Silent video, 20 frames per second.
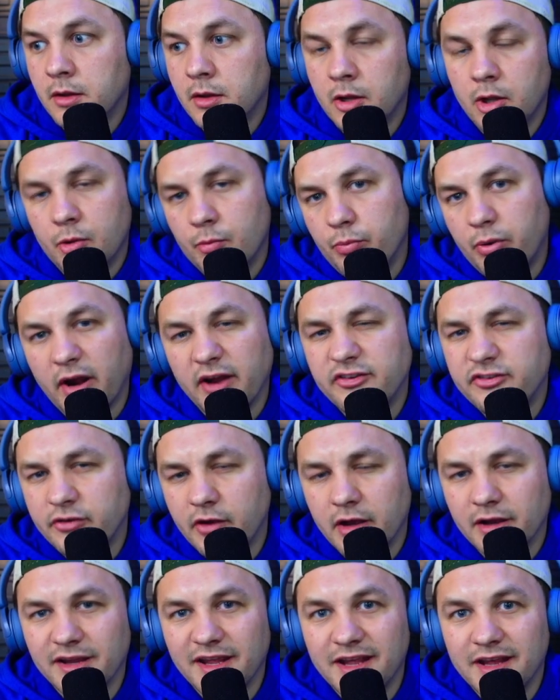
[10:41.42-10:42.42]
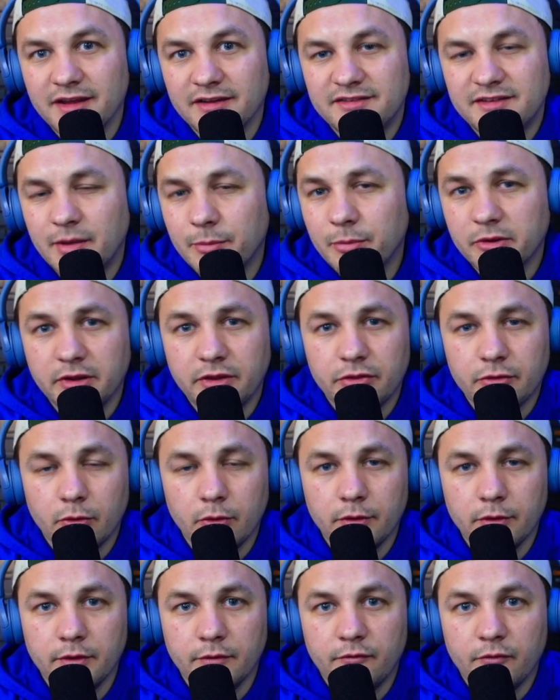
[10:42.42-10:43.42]
Bryce Young is typically
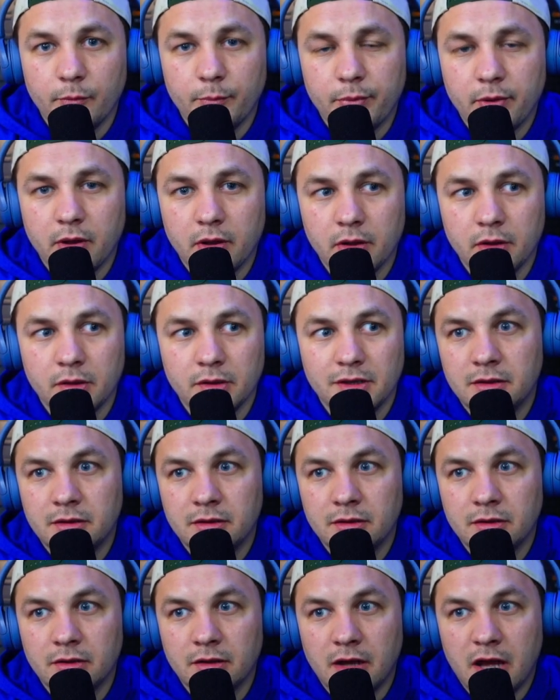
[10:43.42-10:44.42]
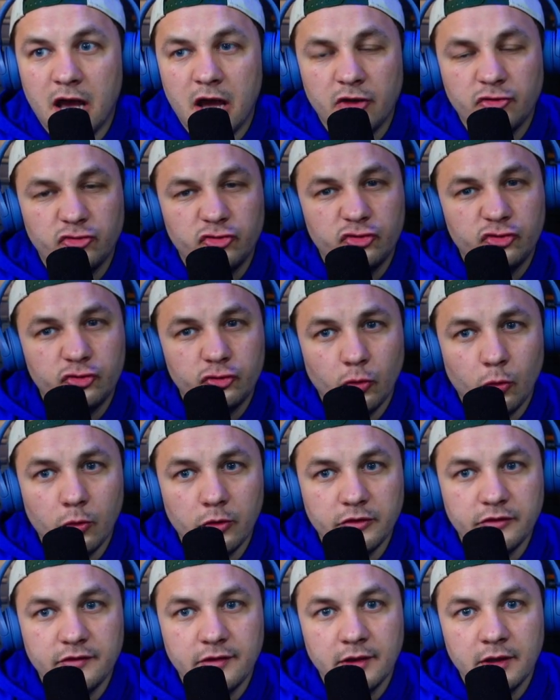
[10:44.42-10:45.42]
throwing the football on
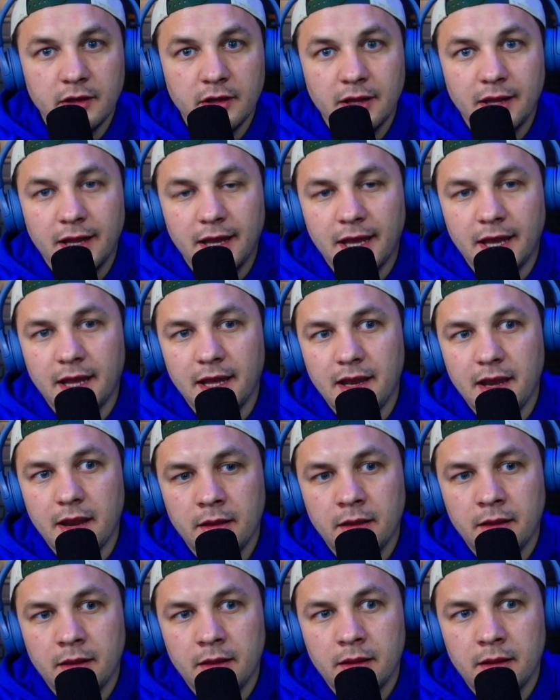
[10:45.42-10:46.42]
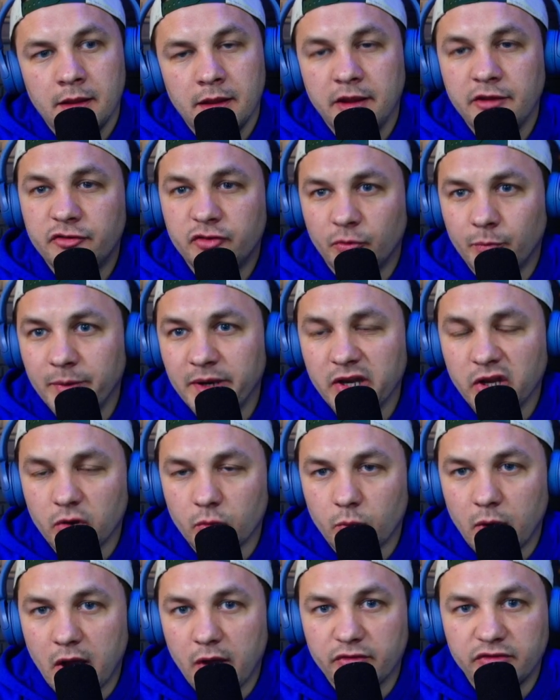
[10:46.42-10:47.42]
short and intermediate
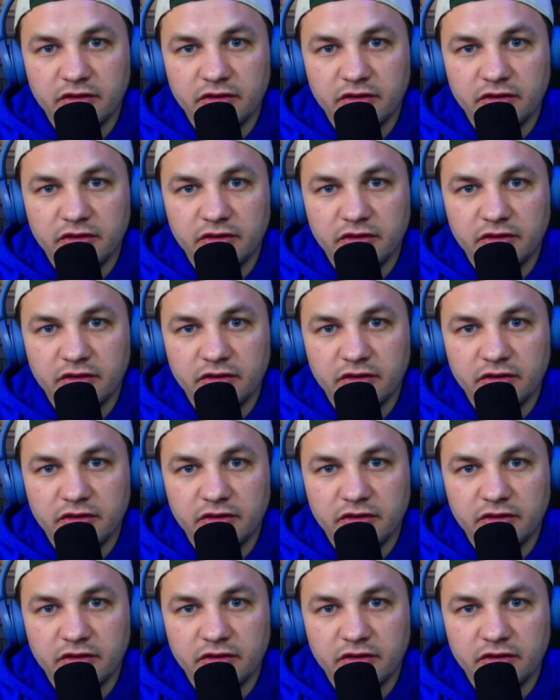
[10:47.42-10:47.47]
routes.